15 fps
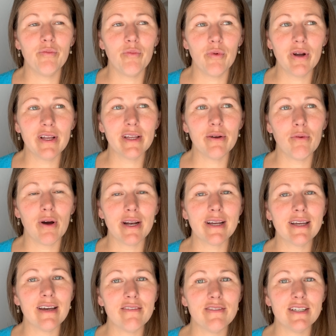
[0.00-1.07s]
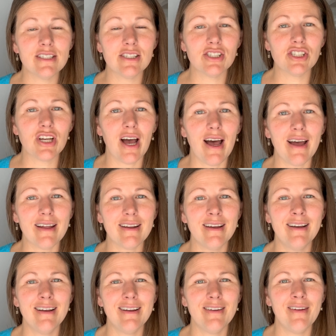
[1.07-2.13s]
really want to give this a shot
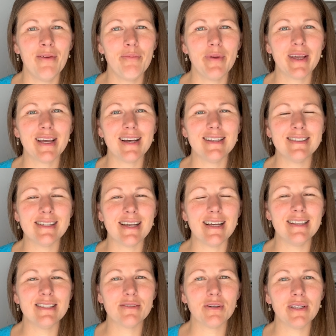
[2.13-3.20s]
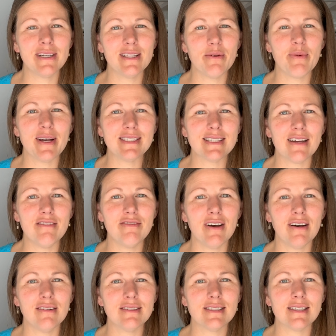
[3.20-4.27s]
because it's really the best I
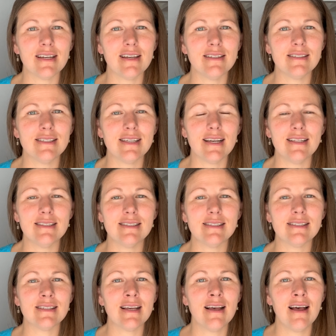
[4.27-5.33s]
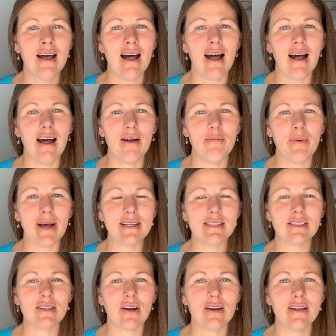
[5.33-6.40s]
felt since um, I
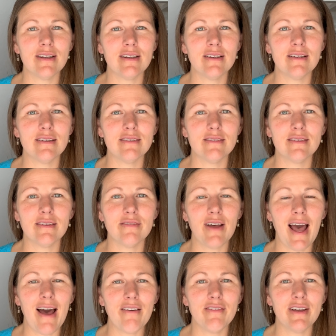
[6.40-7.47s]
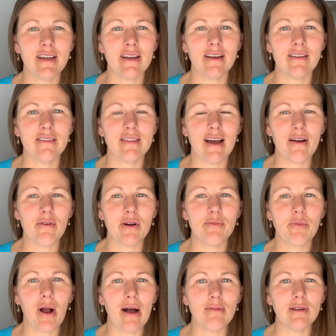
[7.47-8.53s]
started having thyroid
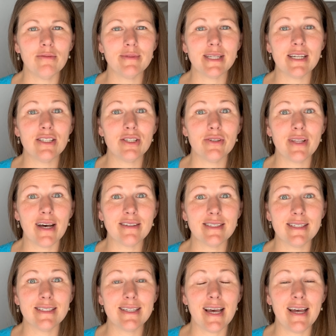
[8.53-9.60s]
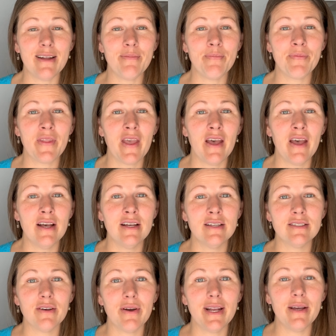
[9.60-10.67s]
problems in two thousand ten.
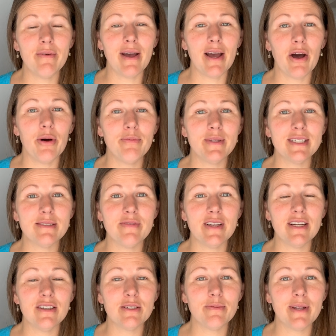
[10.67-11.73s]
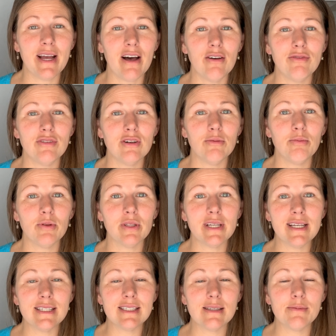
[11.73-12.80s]
So anyway, I hope this video has been helpful.
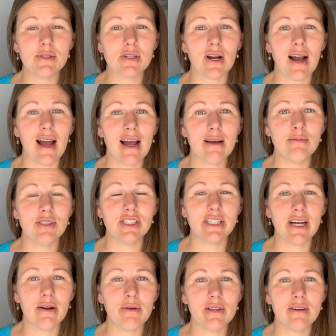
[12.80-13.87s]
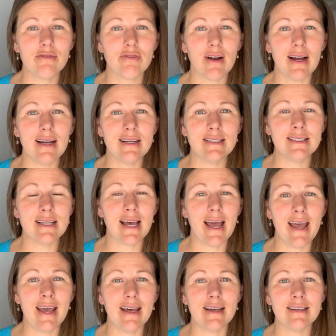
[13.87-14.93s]
Please subscribe, share with a friend,
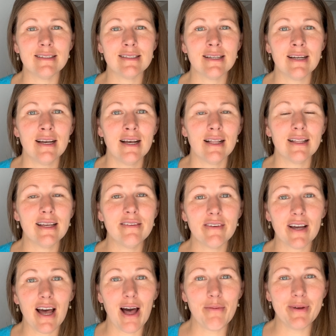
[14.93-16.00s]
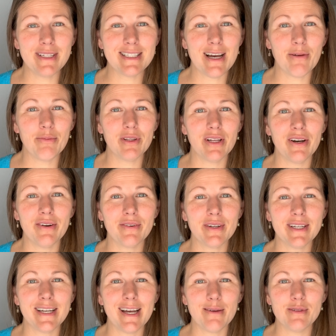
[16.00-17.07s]
and leave a comment down below. It
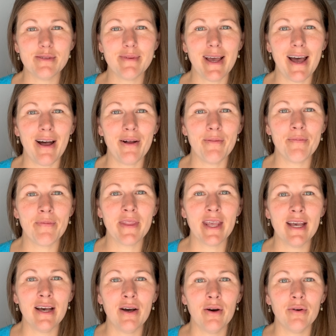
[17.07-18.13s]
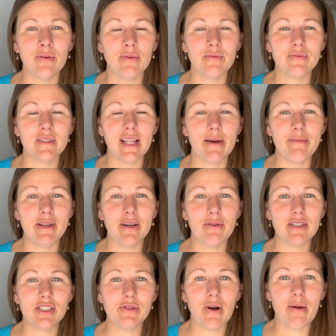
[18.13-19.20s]
really helps me out. Let me know
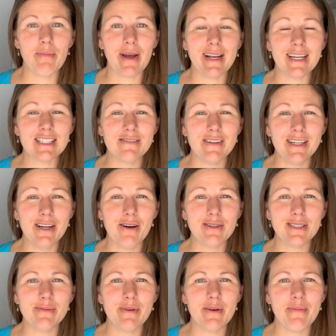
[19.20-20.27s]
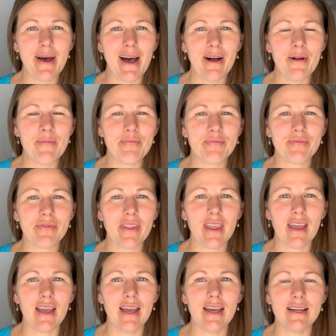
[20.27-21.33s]
what you want my next video to be about,
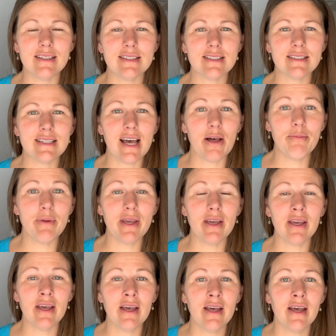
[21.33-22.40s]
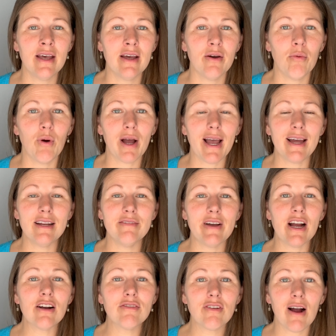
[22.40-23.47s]
and tell me what kind of
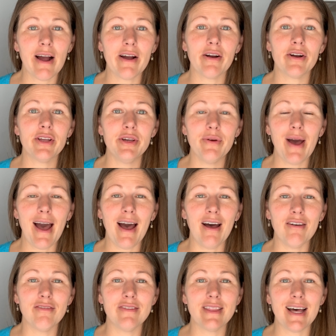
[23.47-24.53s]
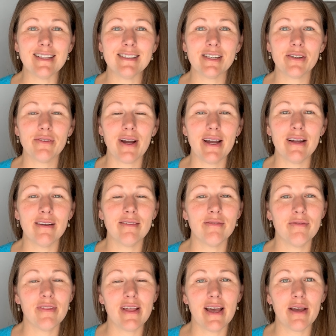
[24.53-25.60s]
air fryer you have. That's a
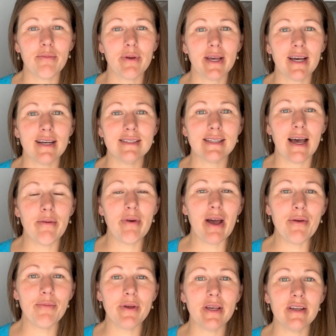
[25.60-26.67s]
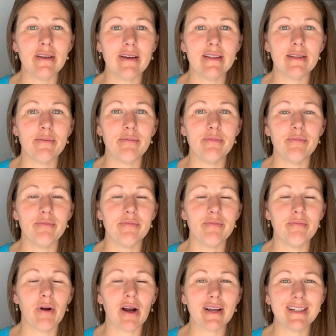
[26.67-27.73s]
great thing because I might be in the
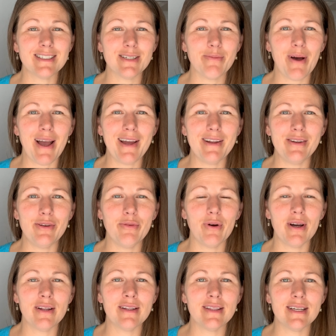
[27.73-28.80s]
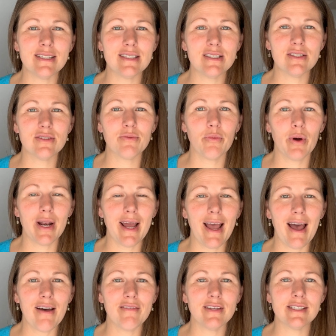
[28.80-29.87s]
market to buy a new one. This one I
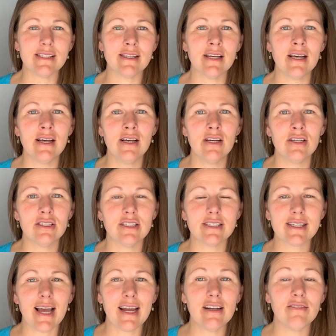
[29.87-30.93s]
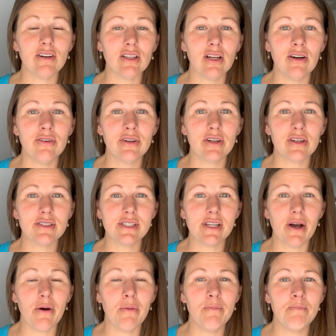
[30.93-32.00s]
have is just kind of a loner,
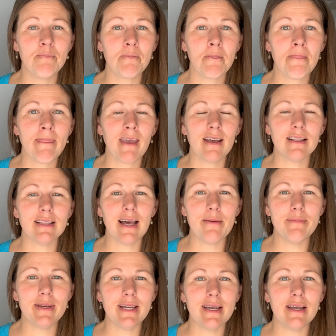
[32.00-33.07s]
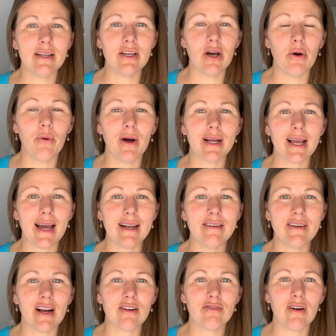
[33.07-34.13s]
so let me know what kind of
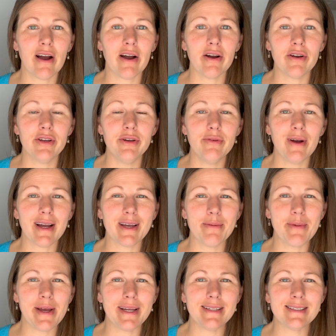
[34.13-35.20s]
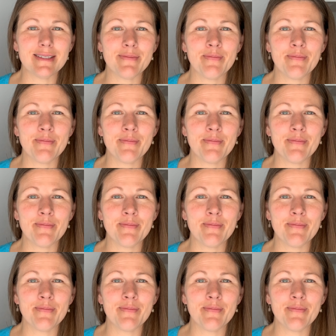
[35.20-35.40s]
air fryer you recommend.